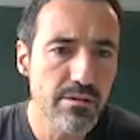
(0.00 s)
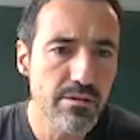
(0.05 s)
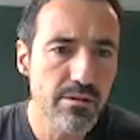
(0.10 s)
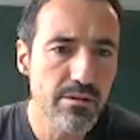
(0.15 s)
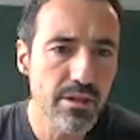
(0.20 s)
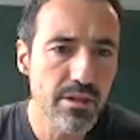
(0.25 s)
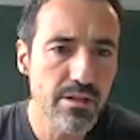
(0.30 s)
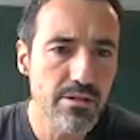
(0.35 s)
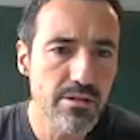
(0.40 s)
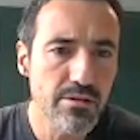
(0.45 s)

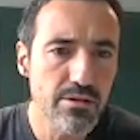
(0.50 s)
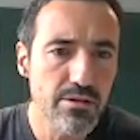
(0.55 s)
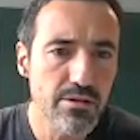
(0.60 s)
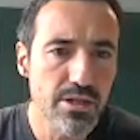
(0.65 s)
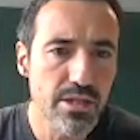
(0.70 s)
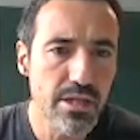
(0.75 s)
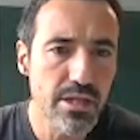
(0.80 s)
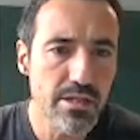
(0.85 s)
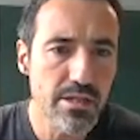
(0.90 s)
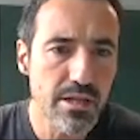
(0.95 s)
Okay, so
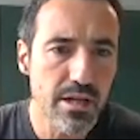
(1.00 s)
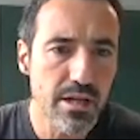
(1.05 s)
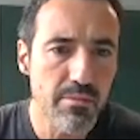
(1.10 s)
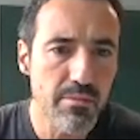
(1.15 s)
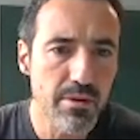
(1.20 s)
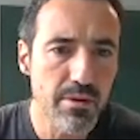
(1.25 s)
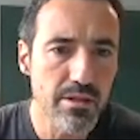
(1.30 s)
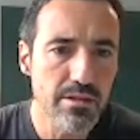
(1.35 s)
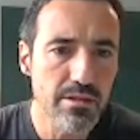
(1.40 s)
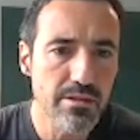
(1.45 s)
G has
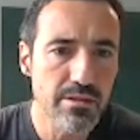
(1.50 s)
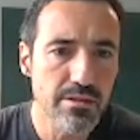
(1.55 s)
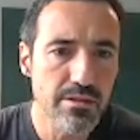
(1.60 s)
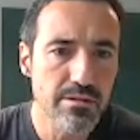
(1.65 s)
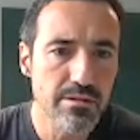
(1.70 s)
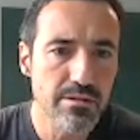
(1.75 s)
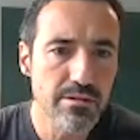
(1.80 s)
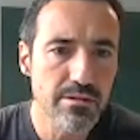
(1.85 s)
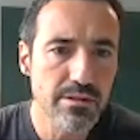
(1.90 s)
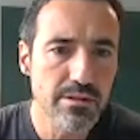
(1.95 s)

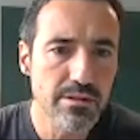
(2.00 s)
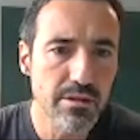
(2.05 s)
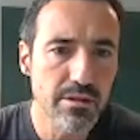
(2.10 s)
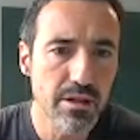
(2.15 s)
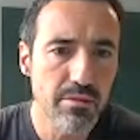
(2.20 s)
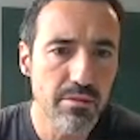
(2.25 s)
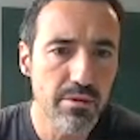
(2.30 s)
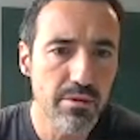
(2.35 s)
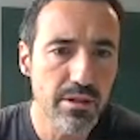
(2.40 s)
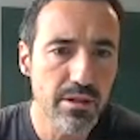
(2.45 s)
labels. It's a
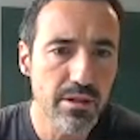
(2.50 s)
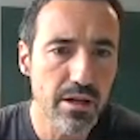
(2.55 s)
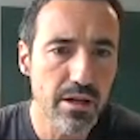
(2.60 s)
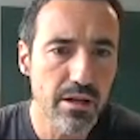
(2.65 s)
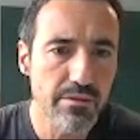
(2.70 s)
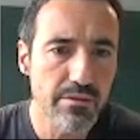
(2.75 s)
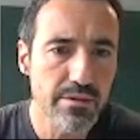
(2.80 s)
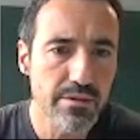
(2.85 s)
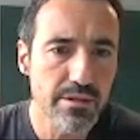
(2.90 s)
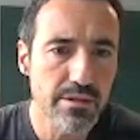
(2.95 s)
label
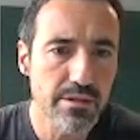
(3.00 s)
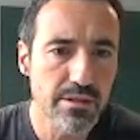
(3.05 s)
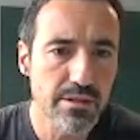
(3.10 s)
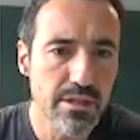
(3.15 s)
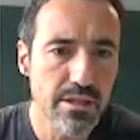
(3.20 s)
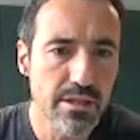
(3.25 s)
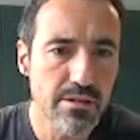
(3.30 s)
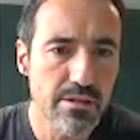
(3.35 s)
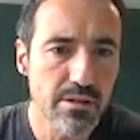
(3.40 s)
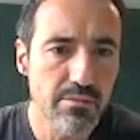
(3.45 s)
graphs.
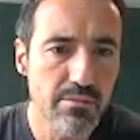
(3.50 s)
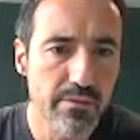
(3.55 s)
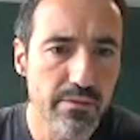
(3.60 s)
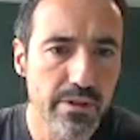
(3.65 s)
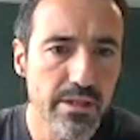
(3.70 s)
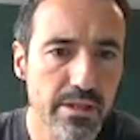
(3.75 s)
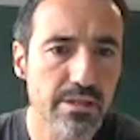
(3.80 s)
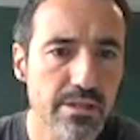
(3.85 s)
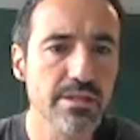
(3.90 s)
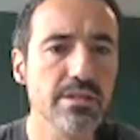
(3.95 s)
It has some
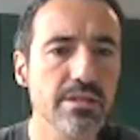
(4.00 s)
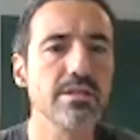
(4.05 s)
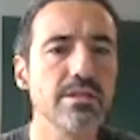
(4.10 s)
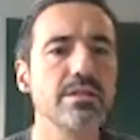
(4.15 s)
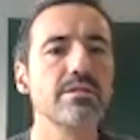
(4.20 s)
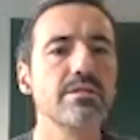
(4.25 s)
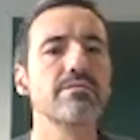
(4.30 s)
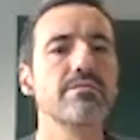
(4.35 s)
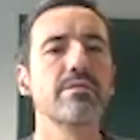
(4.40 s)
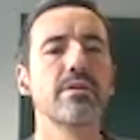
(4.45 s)

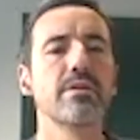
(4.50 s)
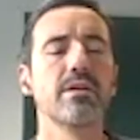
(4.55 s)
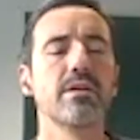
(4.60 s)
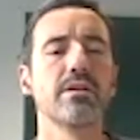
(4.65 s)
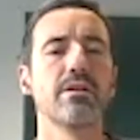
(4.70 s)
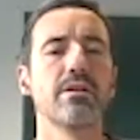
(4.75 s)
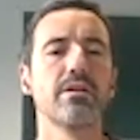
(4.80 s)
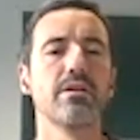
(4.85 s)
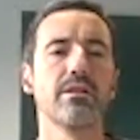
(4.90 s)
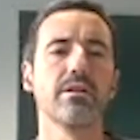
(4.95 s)
vertices.
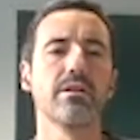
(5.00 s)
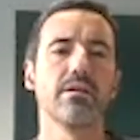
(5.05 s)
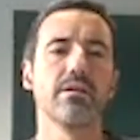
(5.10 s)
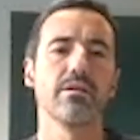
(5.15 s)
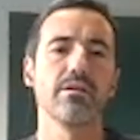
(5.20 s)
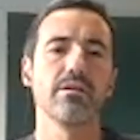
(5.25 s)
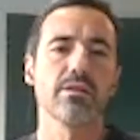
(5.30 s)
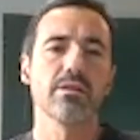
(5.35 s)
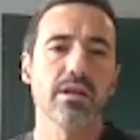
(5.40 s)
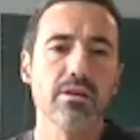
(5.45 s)

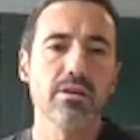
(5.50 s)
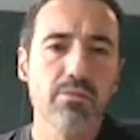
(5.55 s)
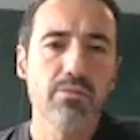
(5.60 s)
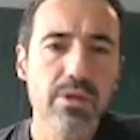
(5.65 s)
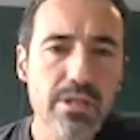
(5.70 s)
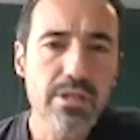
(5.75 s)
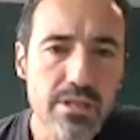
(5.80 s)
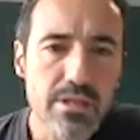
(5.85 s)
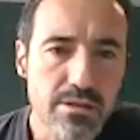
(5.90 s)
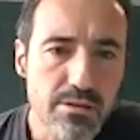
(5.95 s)
Okay,
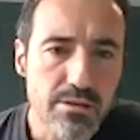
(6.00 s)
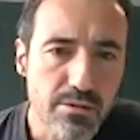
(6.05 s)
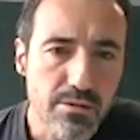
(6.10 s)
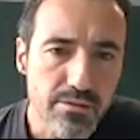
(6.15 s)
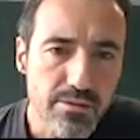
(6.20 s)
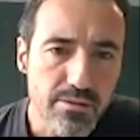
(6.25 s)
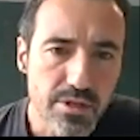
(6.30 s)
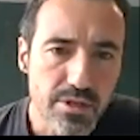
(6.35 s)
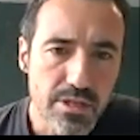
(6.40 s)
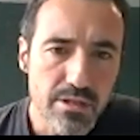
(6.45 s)
what is U
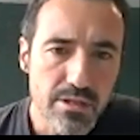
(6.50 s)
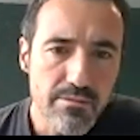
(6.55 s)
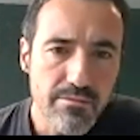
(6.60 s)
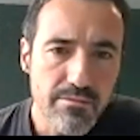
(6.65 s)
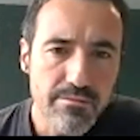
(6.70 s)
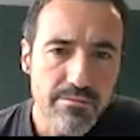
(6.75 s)
of G?